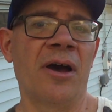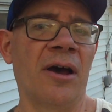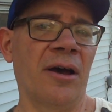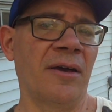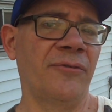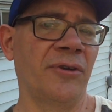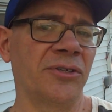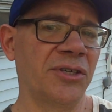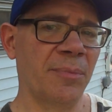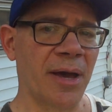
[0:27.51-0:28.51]
If you
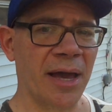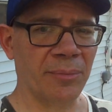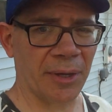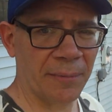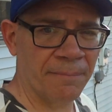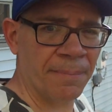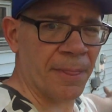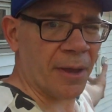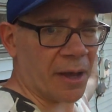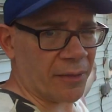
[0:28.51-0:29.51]
can see behind me,
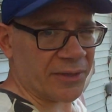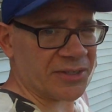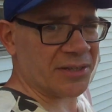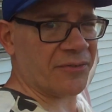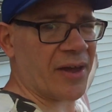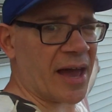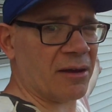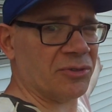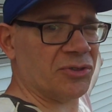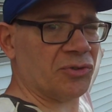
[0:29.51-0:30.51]
this end of the
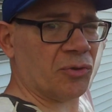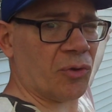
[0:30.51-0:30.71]
house,